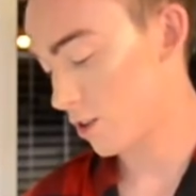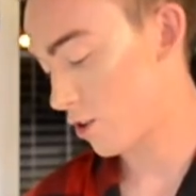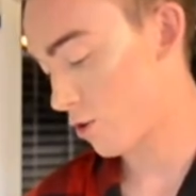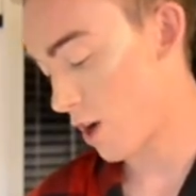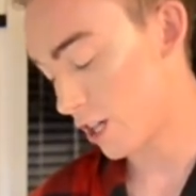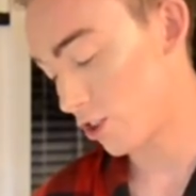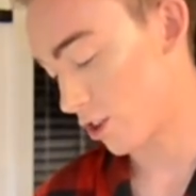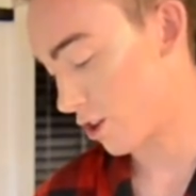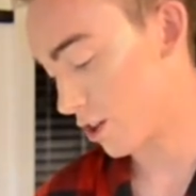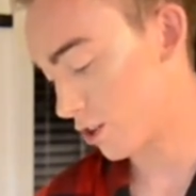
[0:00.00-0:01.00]

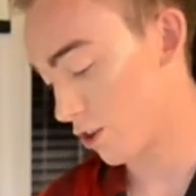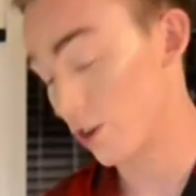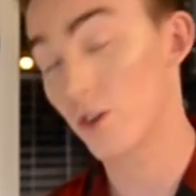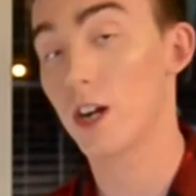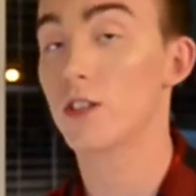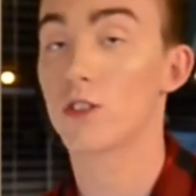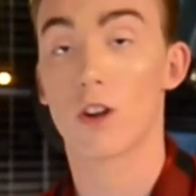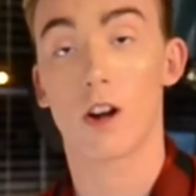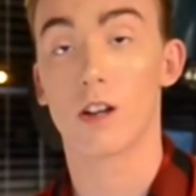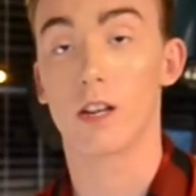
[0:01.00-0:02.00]
crushers, or crushed
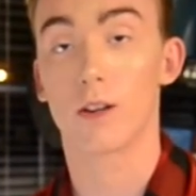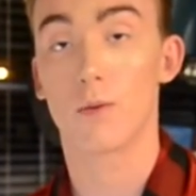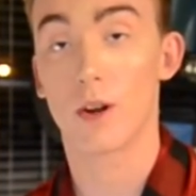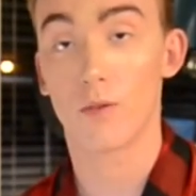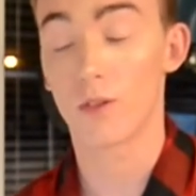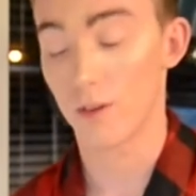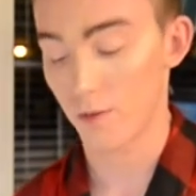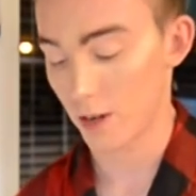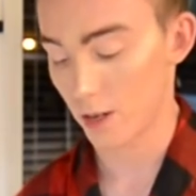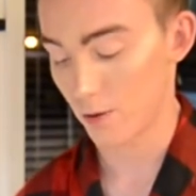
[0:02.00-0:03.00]
garlic, whatever the
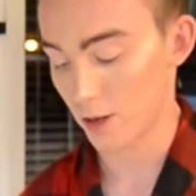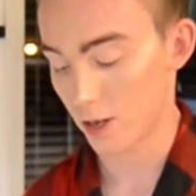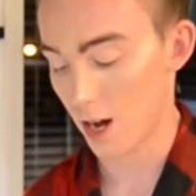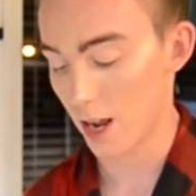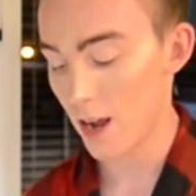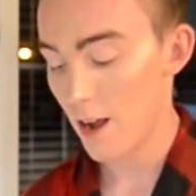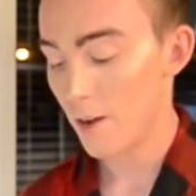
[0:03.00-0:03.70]
fuck you want to call it.